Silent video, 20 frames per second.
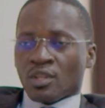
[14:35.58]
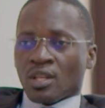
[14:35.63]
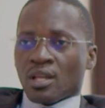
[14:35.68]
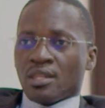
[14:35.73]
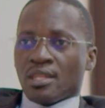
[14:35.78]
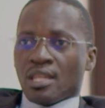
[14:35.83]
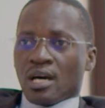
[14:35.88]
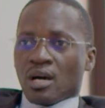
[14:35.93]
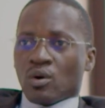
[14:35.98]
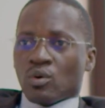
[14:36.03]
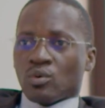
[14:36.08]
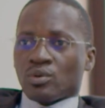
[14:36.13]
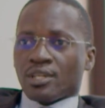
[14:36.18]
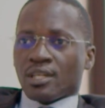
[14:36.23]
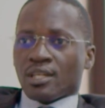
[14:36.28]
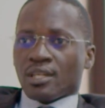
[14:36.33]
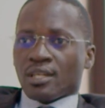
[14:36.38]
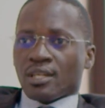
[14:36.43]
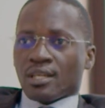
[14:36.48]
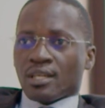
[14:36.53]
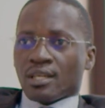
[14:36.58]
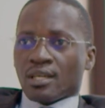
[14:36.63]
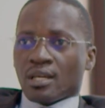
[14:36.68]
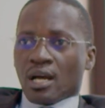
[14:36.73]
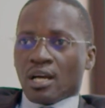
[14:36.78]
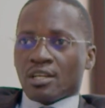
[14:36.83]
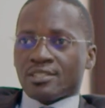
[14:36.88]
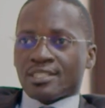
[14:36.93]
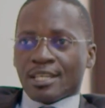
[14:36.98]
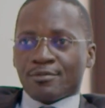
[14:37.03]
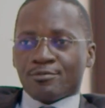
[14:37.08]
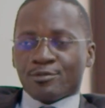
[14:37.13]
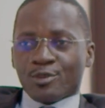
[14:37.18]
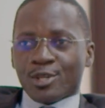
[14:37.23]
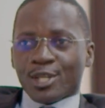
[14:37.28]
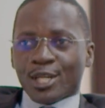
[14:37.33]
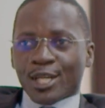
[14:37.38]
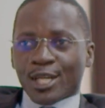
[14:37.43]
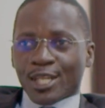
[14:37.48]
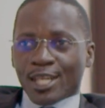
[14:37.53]
Now as I'm
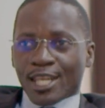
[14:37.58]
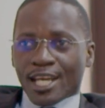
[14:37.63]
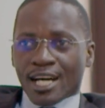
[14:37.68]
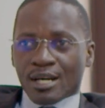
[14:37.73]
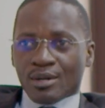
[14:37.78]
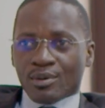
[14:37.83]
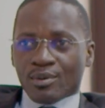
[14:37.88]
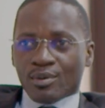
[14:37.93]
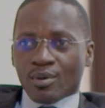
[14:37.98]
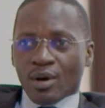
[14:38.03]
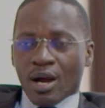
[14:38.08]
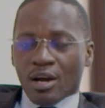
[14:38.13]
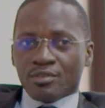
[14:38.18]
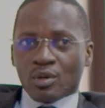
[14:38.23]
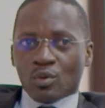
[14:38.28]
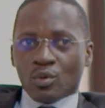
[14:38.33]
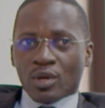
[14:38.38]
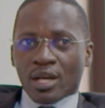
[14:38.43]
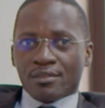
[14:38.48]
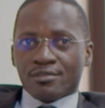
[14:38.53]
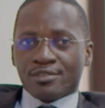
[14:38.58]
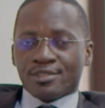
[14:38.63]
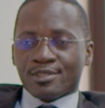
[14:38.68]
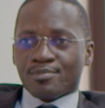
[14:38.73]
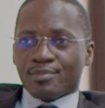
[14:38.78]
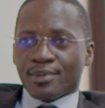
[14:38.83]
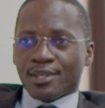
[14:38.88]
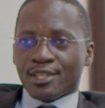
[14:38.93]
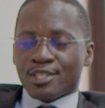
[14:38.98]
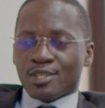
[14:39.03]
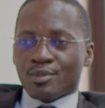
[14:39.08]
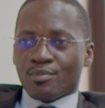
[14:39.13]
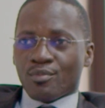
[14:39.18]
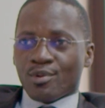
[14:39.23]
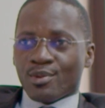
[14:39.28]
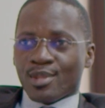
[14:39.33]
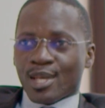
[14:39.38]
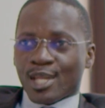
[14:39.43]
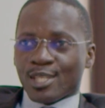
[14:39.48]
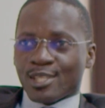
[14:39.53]
talking now, okay, we have spent
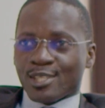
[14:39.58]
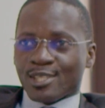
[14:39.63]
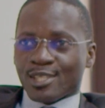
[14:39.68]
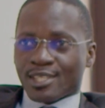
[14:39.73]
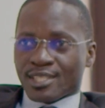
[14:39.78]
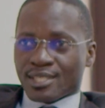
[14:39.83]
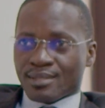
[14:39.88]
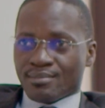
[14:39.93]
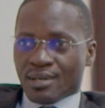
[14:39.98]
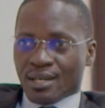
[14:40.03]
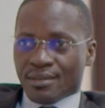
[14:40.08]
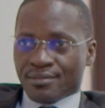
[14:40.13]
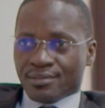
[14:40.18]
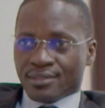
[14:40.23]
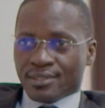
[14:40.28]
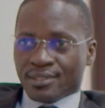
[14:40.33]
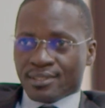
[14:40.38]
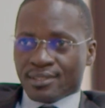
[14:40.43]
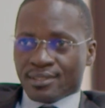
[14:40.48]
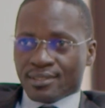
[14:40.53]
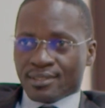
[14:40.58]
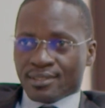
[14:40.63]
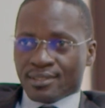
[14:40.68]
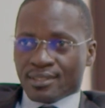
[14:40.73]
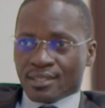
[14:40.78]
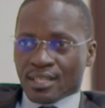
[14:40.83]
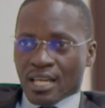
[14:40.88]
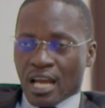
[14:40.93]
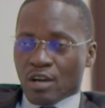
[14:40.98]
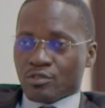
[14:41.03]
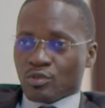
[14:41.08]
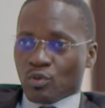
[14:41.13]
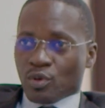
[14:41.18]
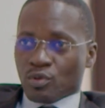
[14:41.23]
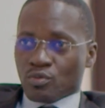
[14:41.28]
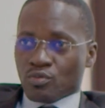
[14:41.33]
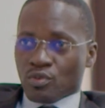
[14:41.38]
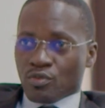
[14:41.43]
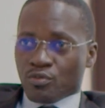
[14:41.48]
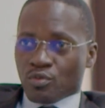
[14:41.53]
more than 6 months.
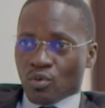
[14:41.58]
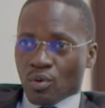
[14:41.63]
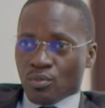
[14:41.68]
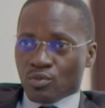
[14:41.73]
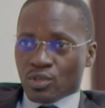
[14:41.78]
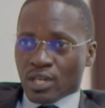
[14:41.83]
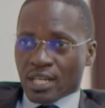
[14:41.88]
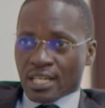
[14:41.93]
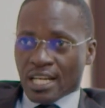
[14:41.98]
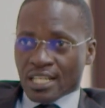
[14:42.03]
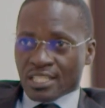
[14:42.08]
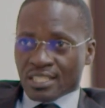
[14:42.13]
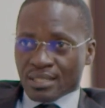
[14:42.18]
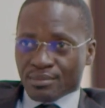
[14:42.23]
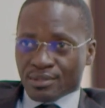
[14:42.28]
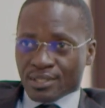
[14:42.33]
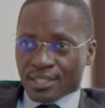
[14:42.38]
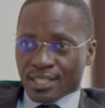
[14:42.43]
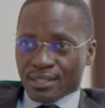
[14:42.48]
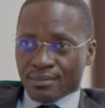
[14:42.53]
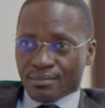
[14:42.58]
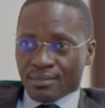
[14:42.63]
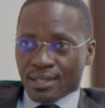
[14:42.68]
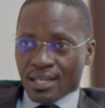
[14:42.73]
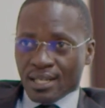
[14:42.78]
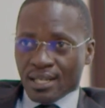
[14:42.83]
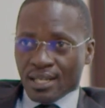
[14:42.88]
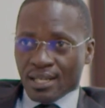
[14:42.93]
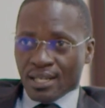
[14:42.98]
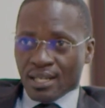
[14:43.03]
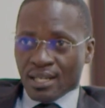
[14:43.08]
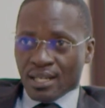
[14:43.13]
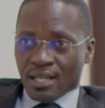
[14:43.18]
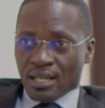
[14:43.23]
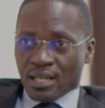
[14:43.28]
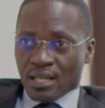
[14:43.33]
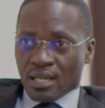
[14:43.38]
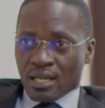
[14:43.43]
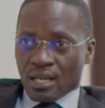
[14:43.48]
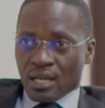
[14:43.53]
Actually, from that September,
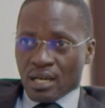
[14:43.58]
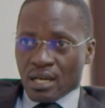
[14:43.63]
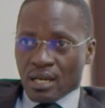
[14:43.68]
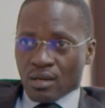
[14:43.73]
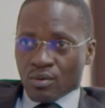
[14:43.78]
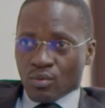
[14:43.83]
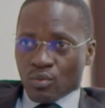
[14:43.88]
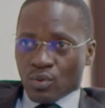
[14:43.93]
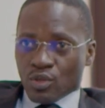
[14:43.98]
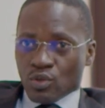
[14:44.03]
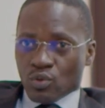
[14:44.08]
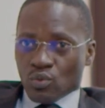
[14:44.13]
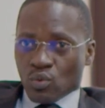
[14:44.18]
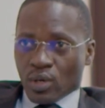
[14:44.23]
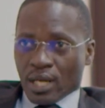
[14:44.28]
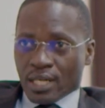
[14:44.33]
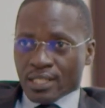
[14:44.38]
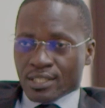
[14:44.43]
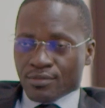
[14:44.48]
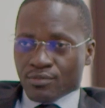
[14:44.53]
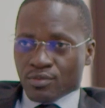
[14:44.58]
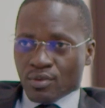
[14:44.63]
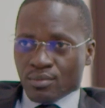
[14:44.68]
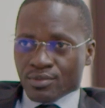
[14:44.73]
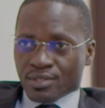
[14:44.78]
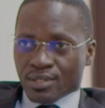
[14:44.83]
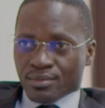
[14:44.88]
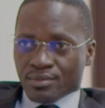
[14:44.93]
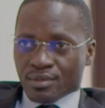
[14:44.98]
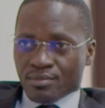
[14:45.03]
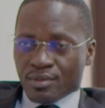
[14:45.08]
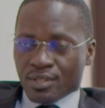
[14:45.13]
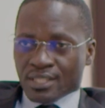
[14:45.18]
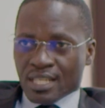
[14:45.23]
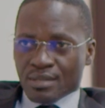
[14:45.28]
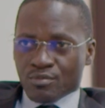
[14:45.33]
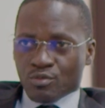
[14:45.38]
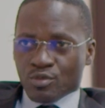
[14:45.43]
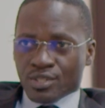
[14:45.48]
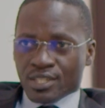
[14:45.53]
when you look at from September, the
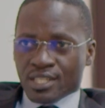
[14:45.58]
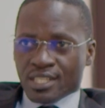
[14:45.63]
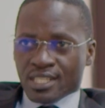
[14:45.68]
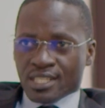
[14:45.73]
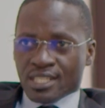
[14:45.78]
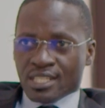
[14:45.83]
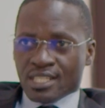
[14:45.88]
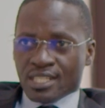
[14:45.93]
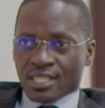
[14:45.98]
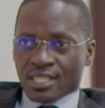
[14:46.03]
time we did